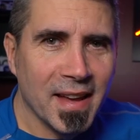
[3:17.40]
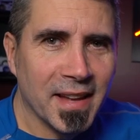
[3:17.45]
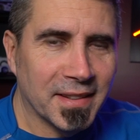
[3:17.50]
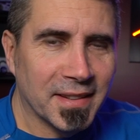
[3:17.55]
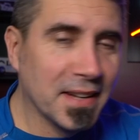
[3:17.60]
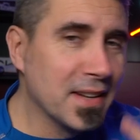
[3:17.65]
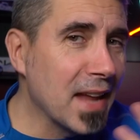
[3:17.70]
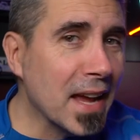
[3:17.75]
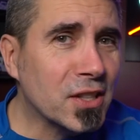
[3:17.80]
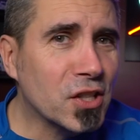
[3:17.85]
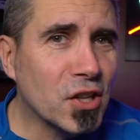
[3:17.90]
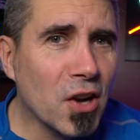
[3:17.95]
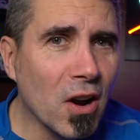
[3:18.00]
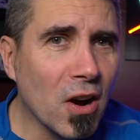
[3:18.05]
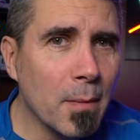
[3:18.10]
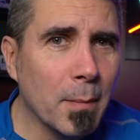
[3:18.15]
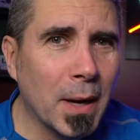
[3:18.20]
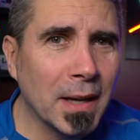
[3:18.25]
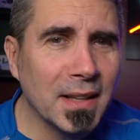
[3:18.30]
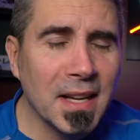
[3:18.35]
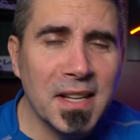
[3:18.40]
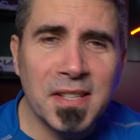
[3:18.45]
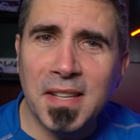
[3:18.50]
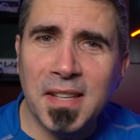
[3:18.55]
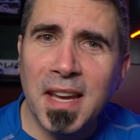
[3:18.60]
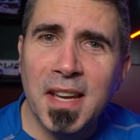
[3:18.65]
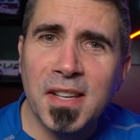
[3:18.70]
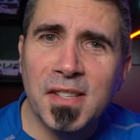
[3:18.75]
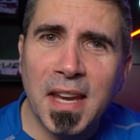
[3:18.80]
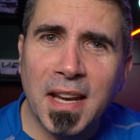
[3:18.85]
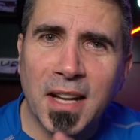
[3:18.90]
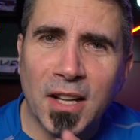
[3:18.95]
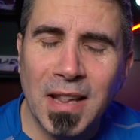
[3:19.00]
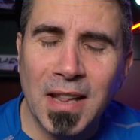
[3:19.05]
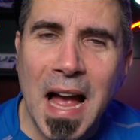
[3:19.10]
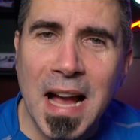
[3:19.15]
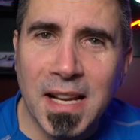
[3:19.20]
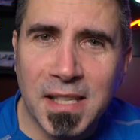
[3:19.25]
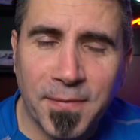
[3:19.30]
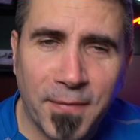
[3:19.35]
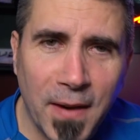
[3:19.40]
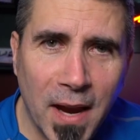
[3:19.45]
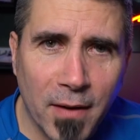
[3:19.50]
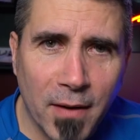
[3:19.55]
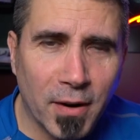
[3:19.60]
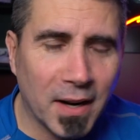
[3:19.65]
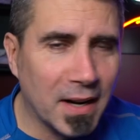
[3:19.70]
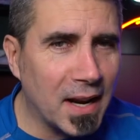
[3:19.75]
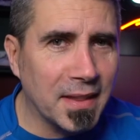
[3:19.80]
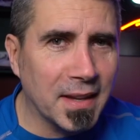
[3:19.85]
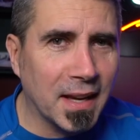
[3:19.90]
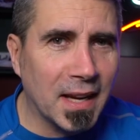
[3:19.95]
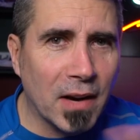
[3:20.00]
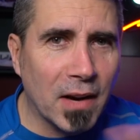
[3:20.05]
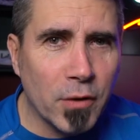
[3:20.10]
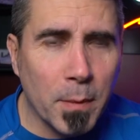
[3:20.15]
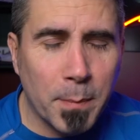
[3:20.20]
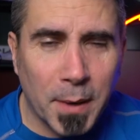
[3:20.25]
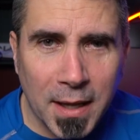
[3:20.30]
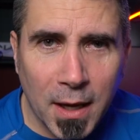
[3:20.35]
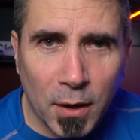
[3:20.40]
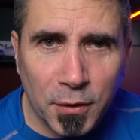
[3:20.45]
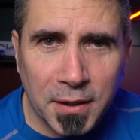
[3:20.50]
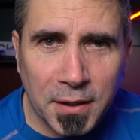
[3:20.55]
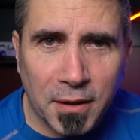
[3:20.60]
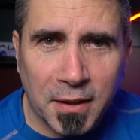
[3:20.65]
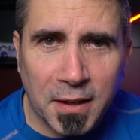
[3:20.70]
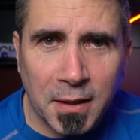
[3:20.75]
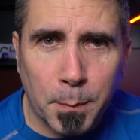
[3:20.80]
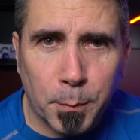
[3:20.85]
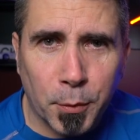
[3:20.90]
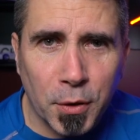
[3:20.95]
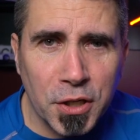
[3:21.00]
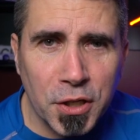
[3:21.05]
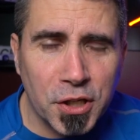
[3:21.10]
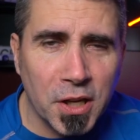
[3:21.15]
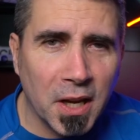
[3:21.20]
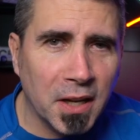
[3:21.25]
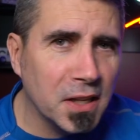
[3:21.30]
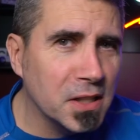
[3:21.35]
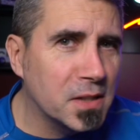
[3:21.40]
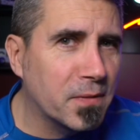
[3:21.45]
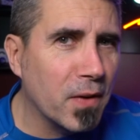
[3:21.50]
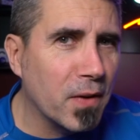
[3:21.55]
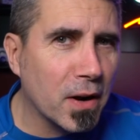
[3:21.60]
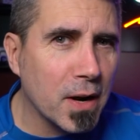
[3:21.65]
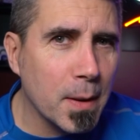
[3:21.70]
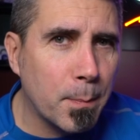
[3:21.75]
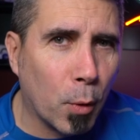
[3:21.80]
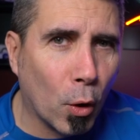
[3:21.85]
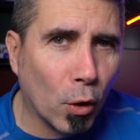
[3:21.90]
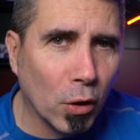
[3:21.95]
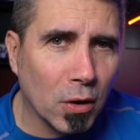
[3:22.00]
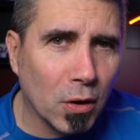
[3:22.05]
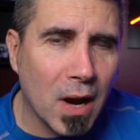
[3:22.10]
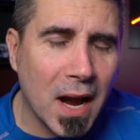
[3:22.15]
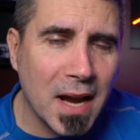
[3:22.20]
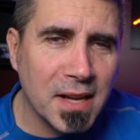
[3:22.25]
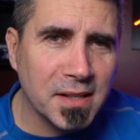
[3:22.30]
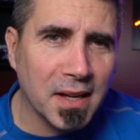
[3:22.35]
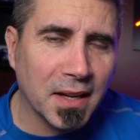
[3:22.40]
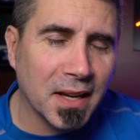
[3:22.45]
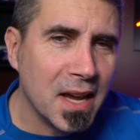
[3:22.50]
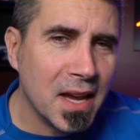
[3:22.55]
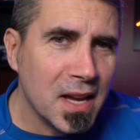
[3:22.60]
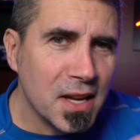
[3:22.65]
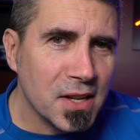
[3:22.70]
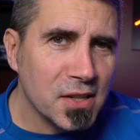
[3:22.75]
The next car on my list is a class favorite. I think everybody out there can appreciate it. It's very polarizing.